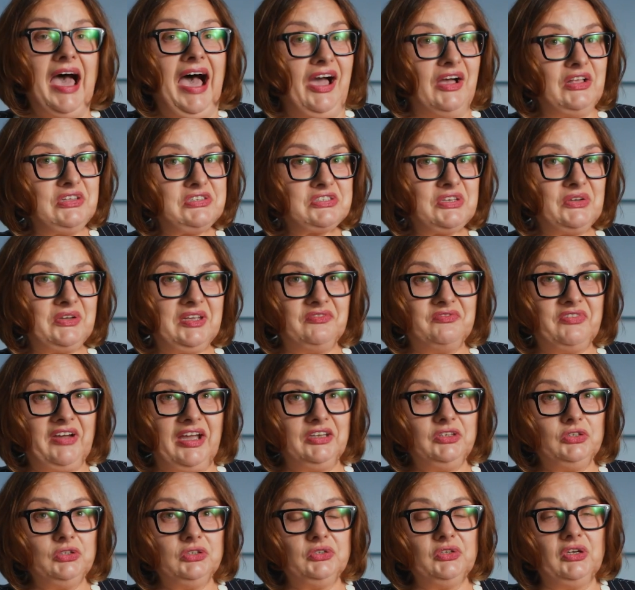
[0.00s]
I also
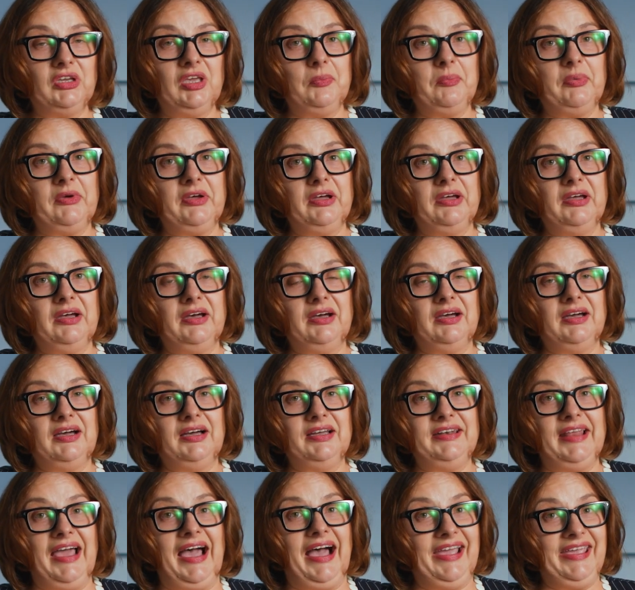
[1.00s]
invite you to keep a, uh,
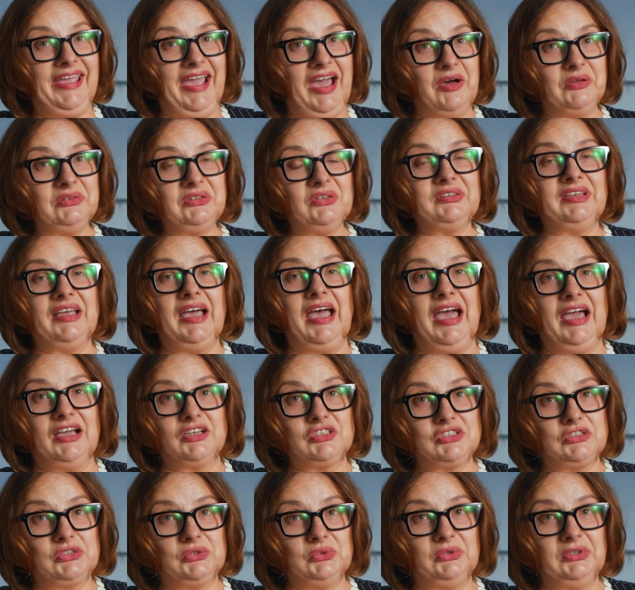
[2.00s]
an eye out on the
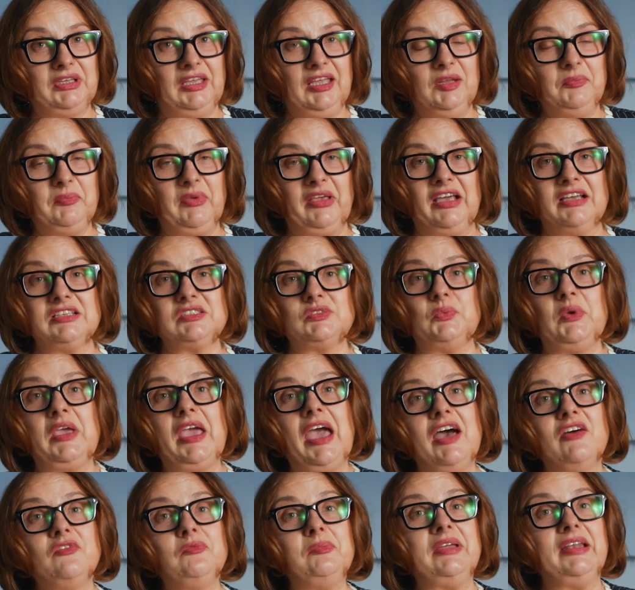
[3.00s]
HAX Toolkit because we
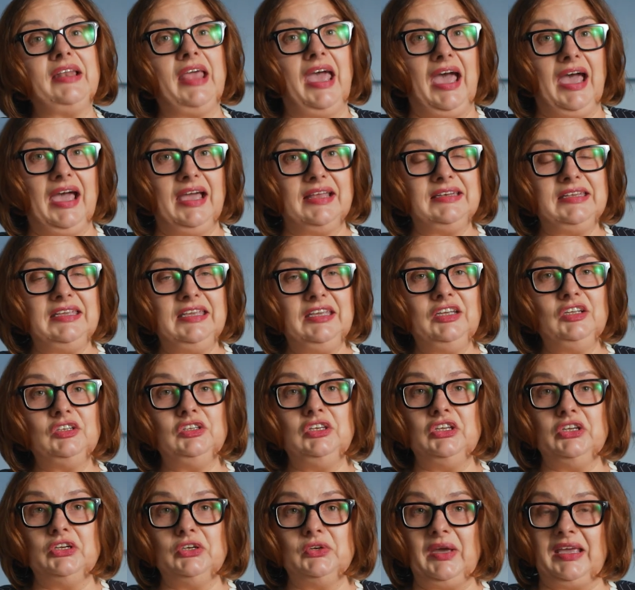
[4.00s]
have been adding
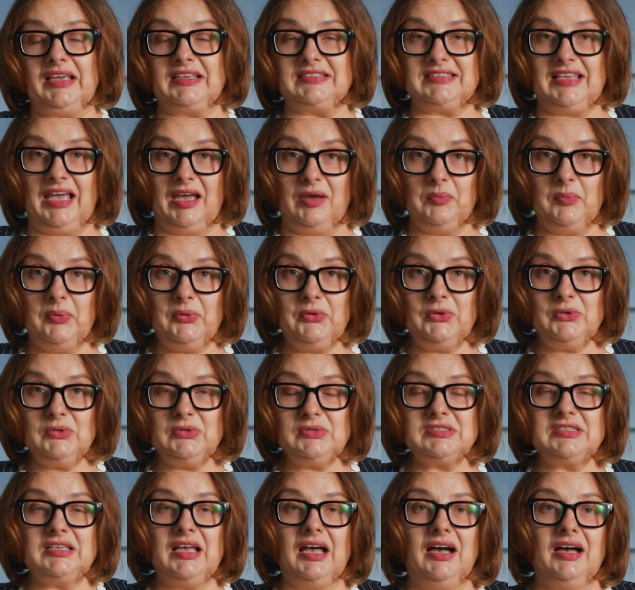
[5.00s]
new
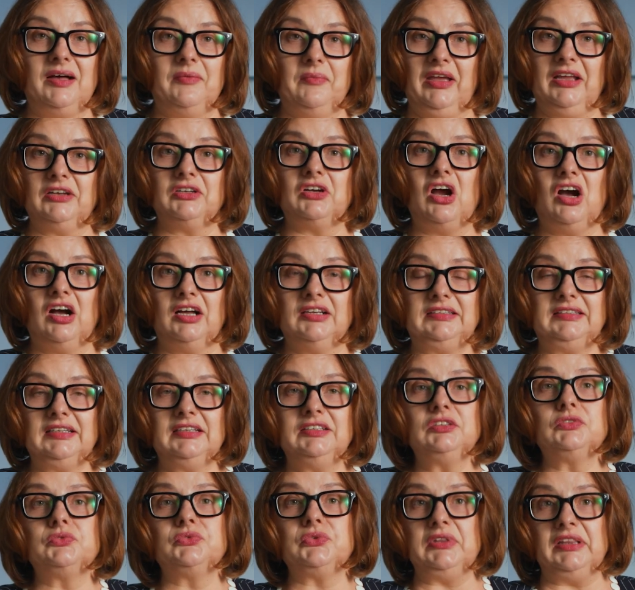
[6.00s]
examples um, and
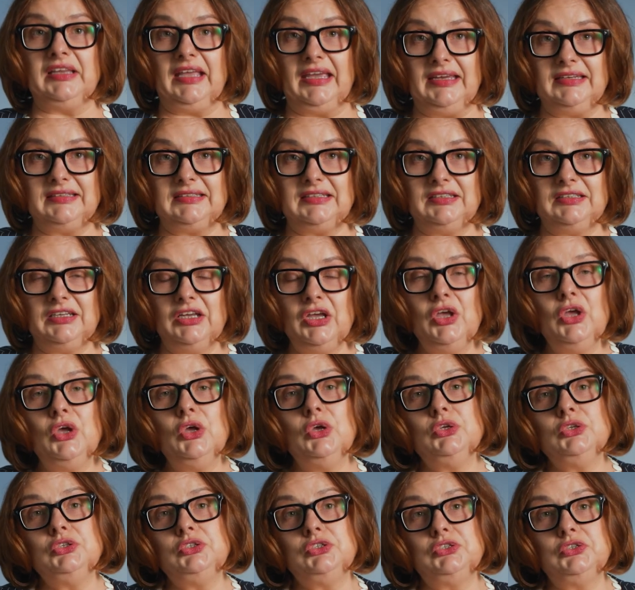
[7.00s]
content related
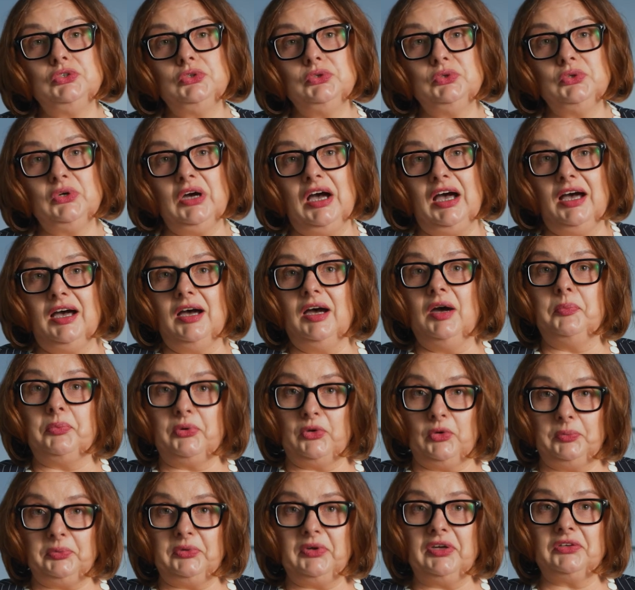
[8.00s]
to uh,
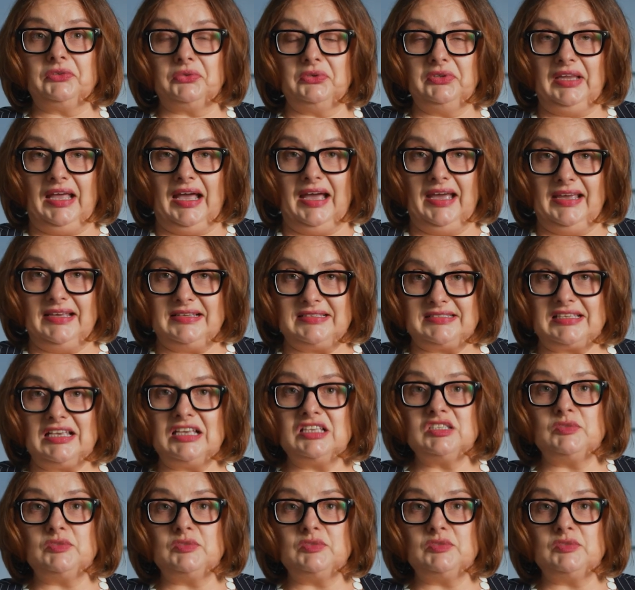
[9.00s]
appropriate reliance